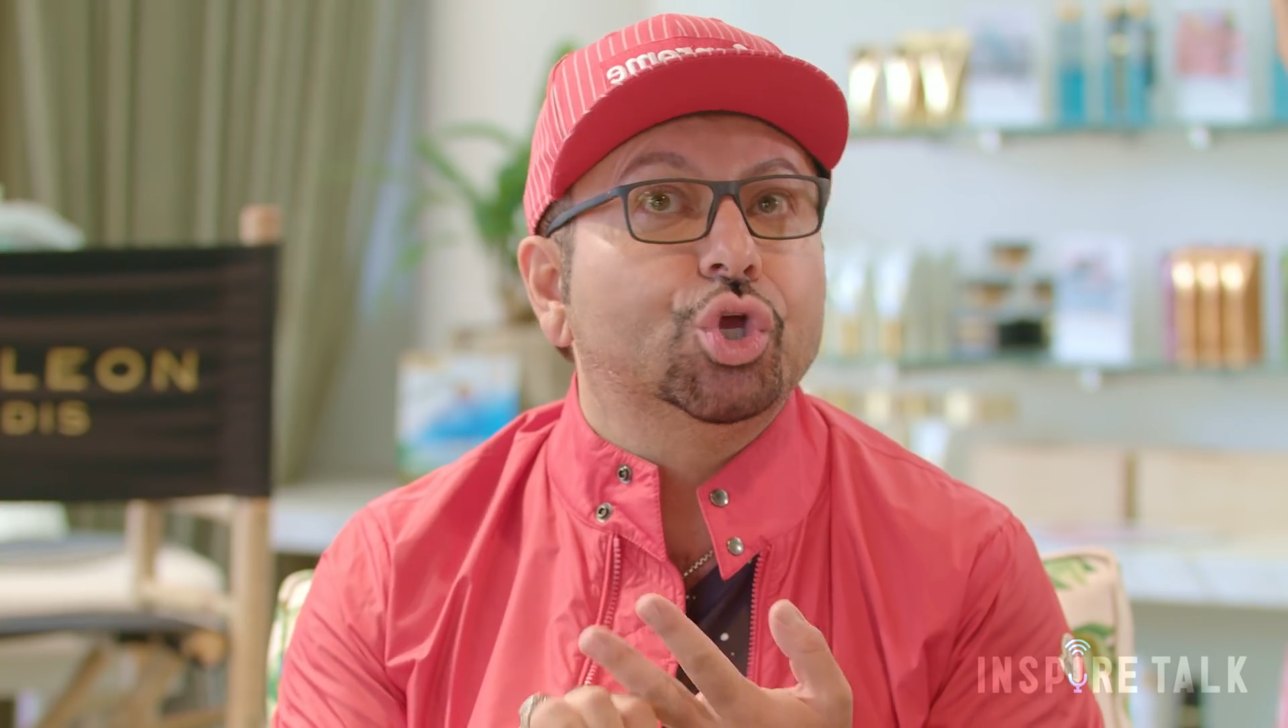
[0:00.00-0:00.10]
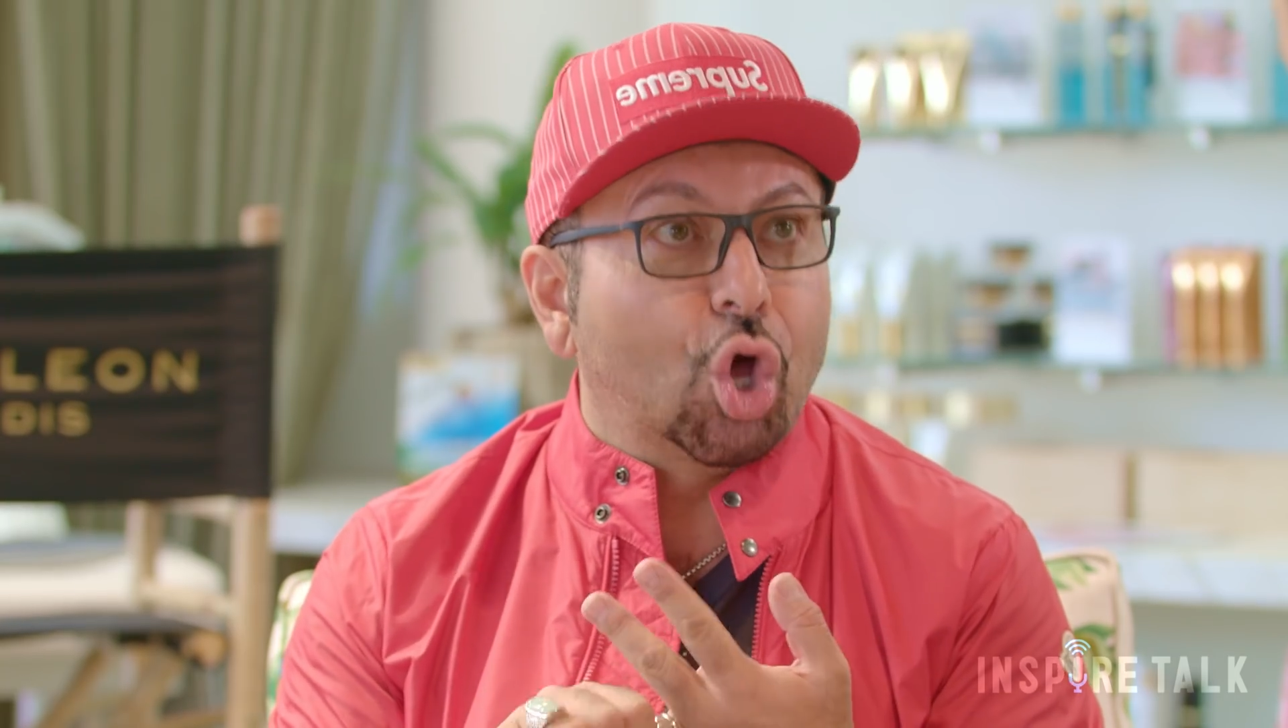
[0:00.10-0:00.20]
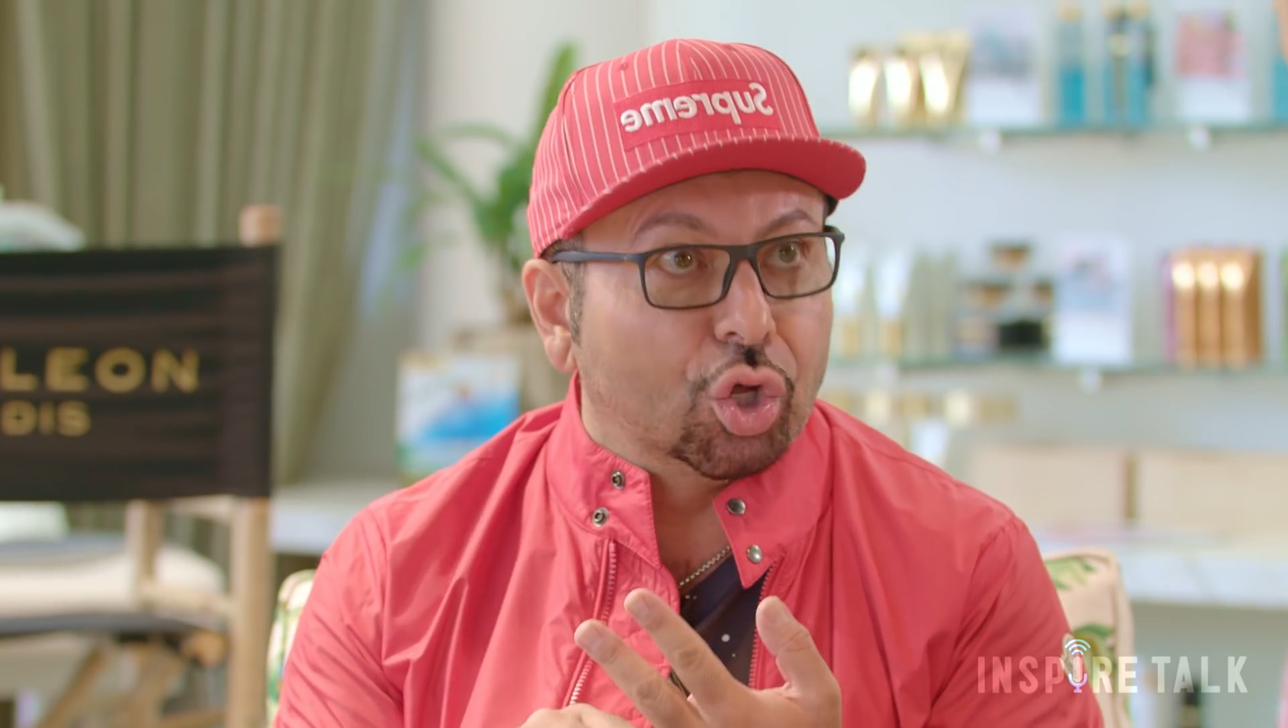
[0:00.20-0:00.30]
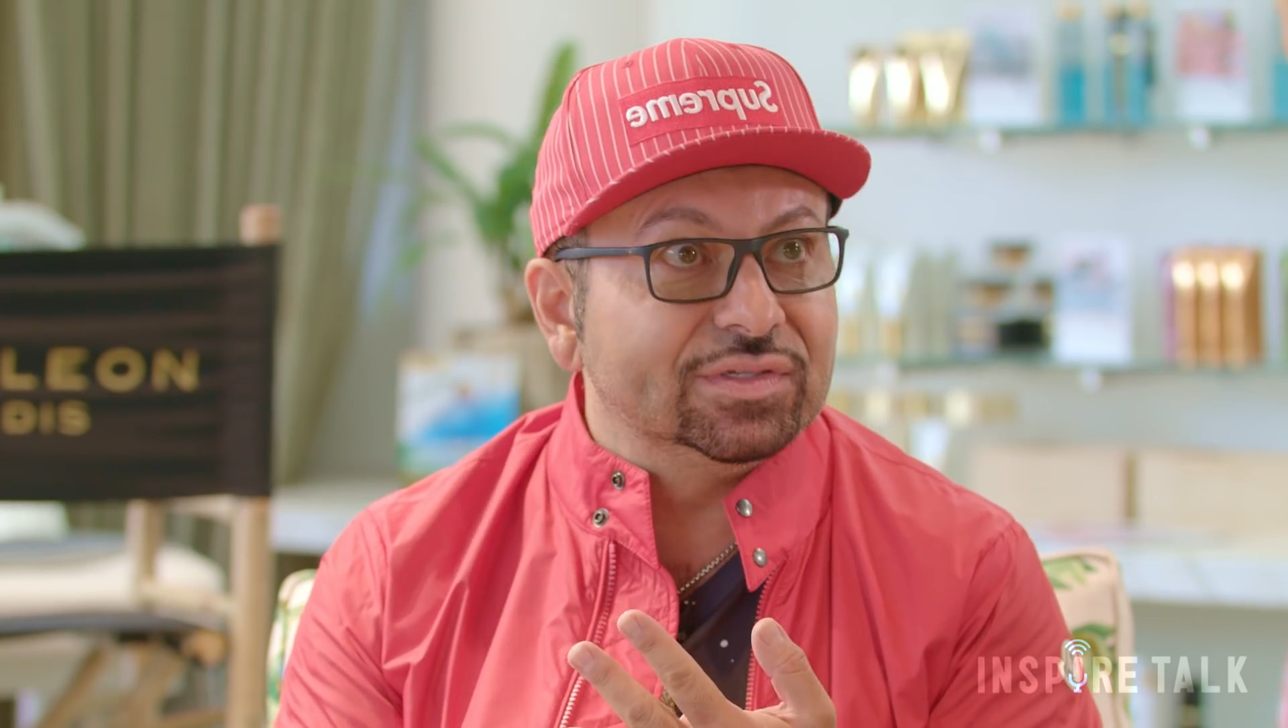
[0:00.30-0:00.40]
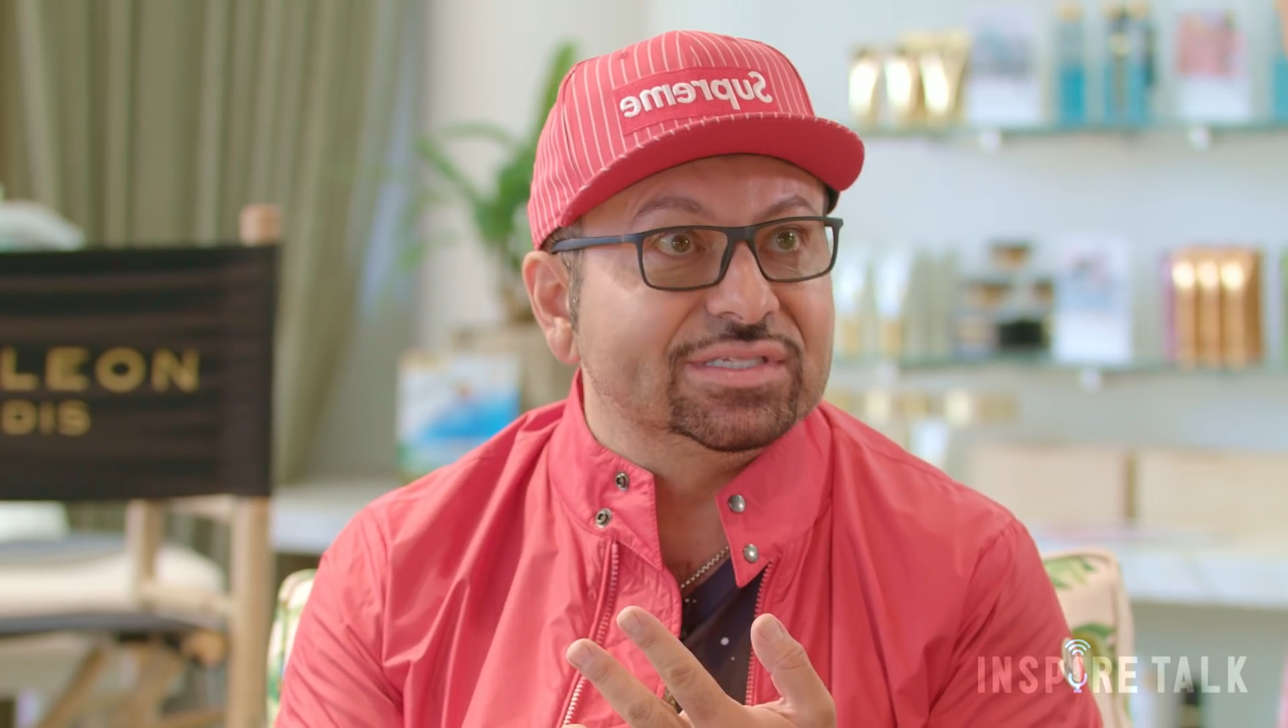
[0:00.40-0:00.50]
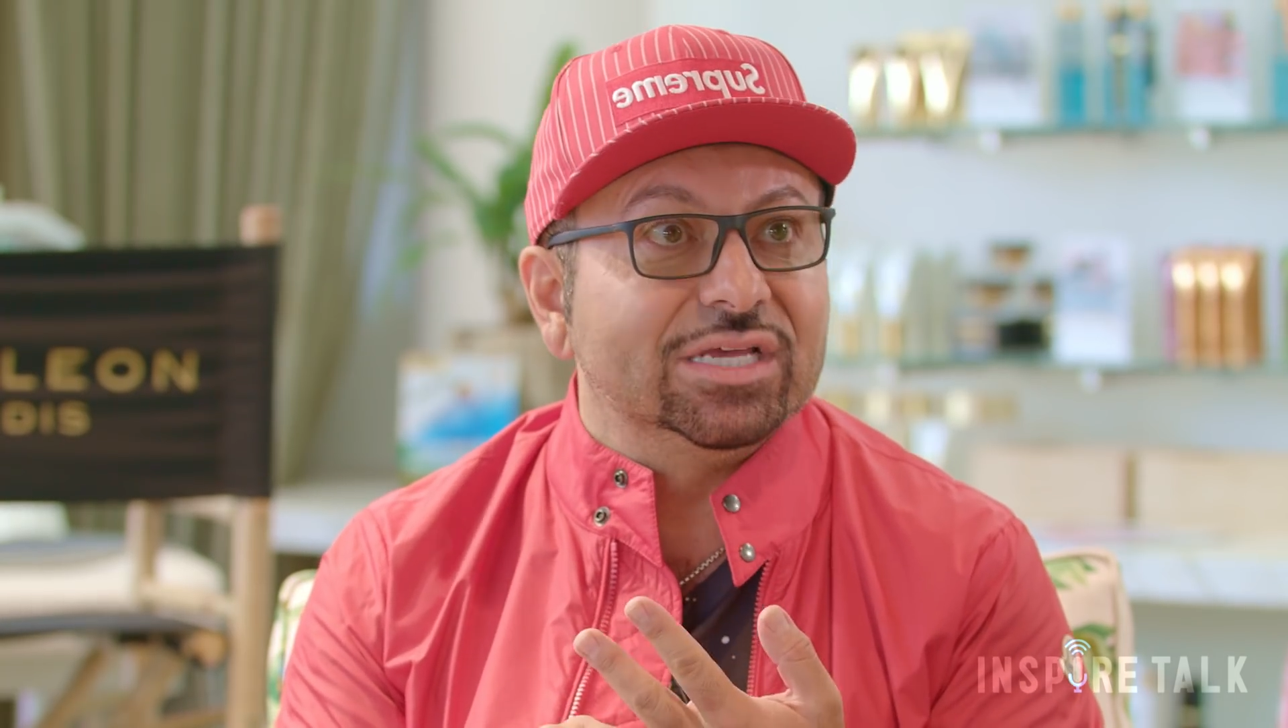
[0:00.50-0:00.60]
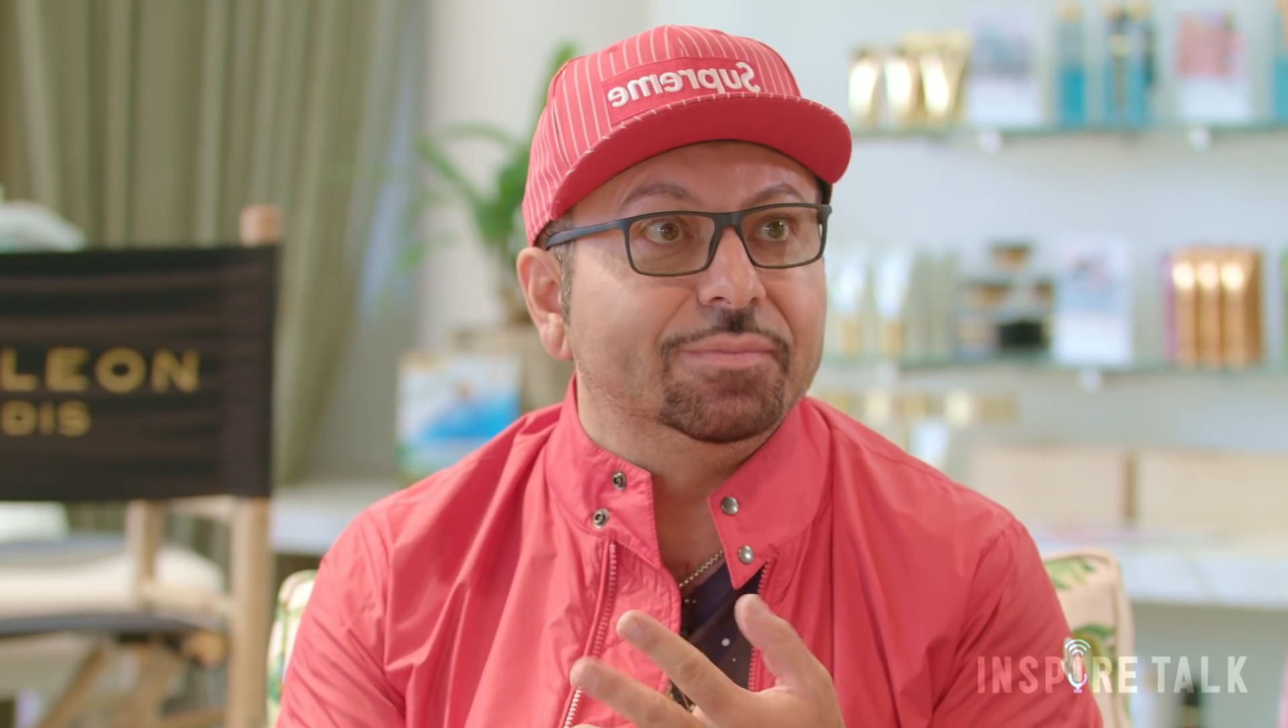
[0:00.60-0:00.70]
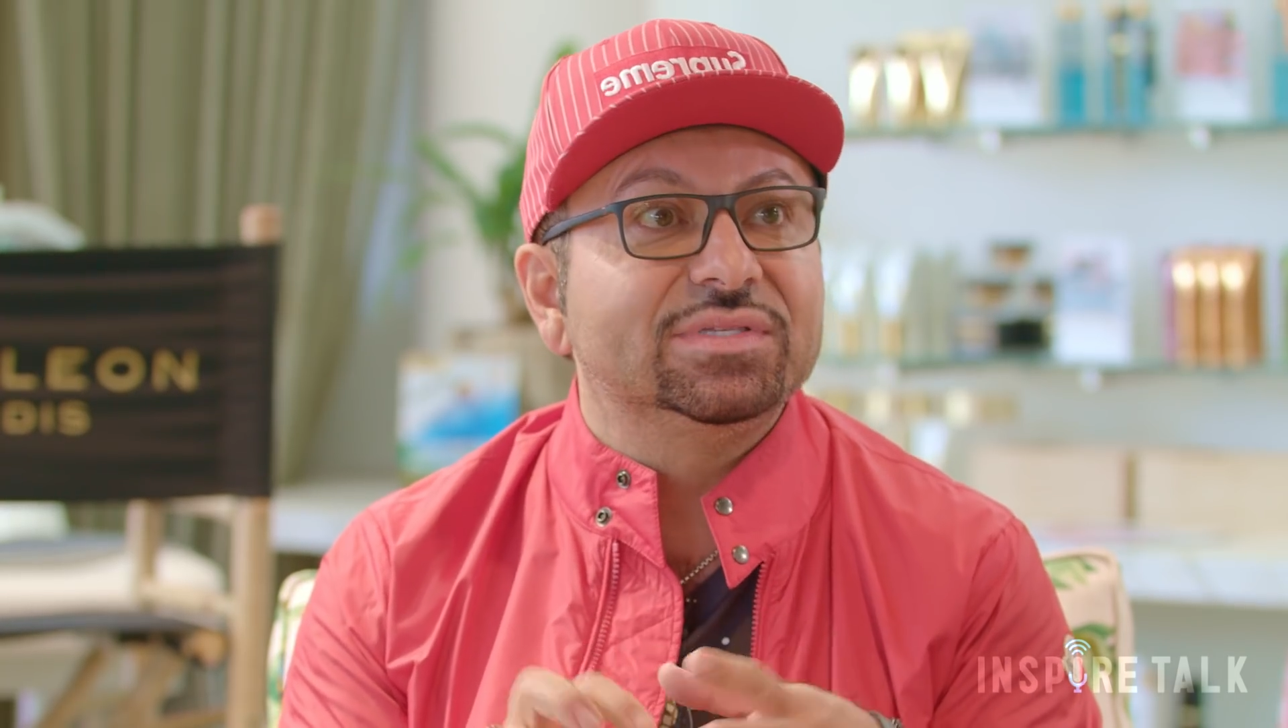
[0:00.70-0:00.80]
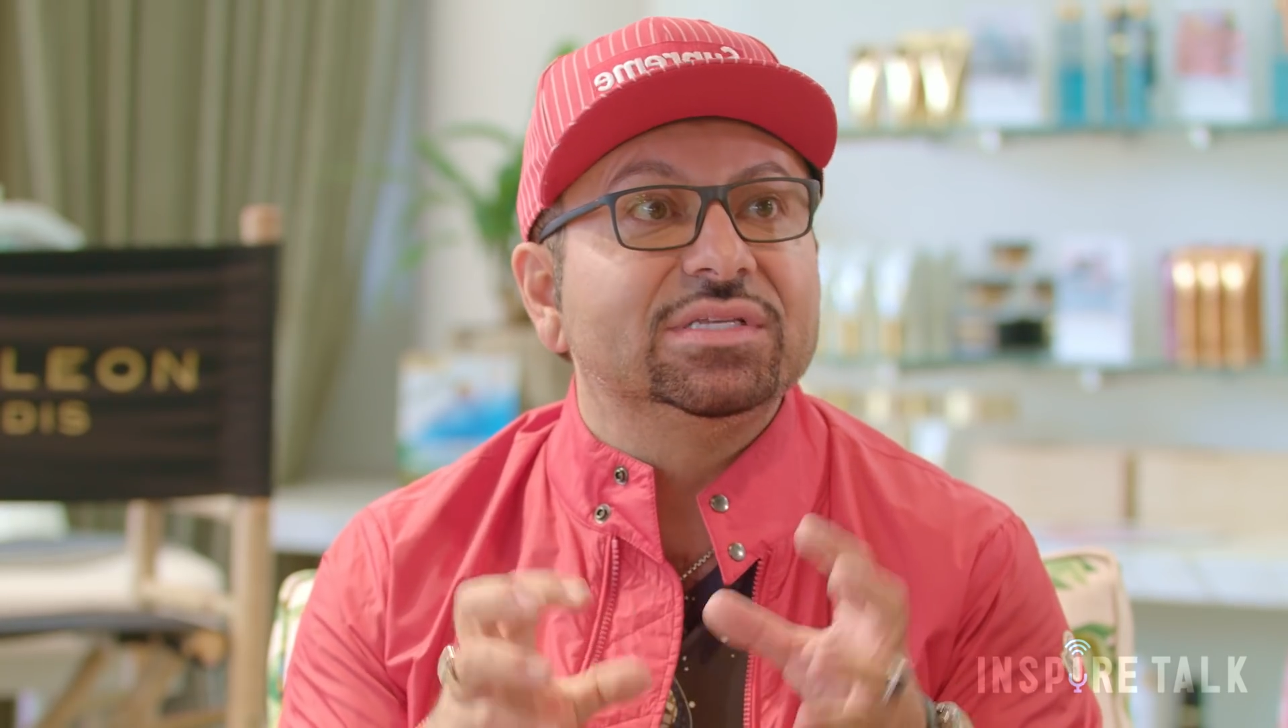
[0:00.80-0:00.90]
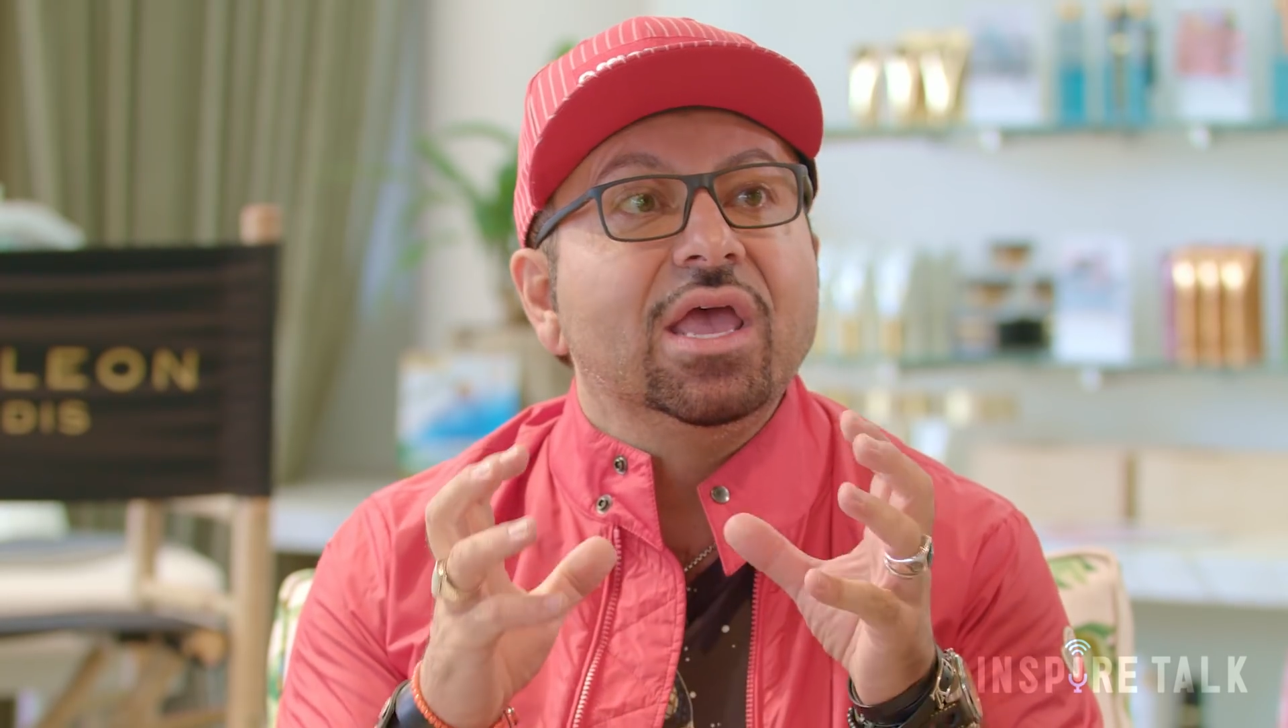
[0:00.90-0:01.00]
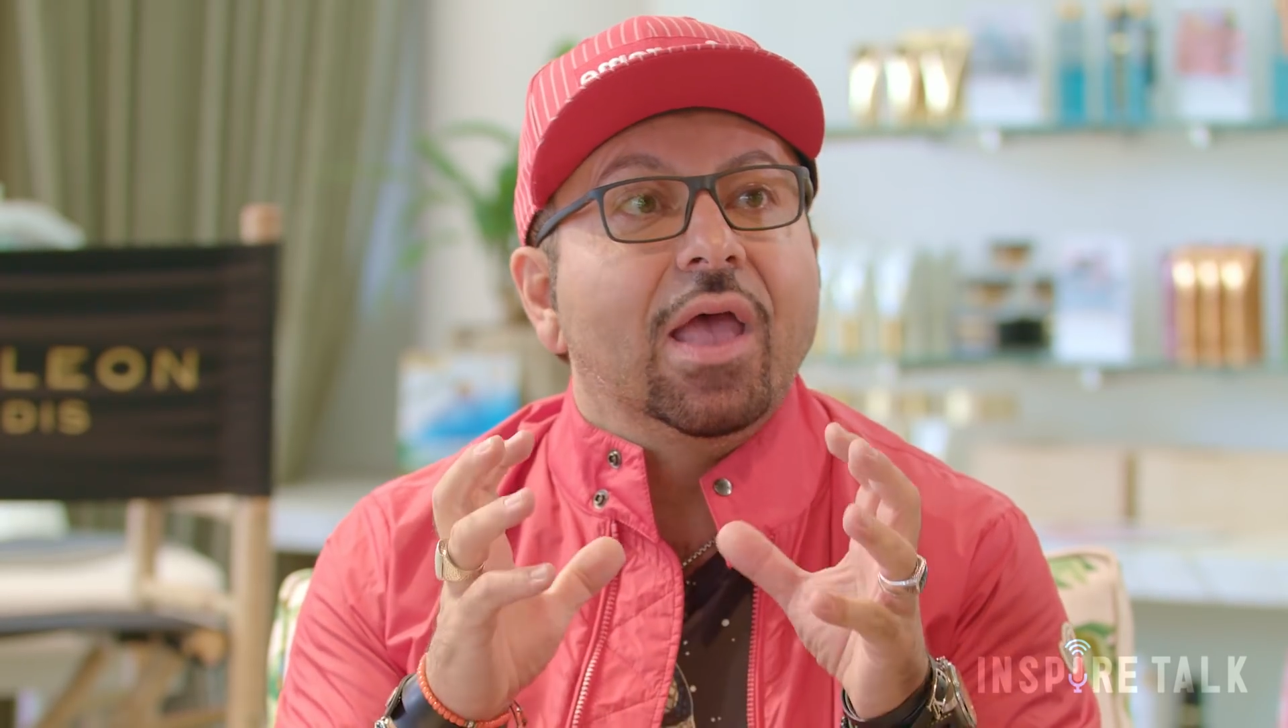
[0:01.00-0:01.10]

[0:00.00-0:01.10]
concepts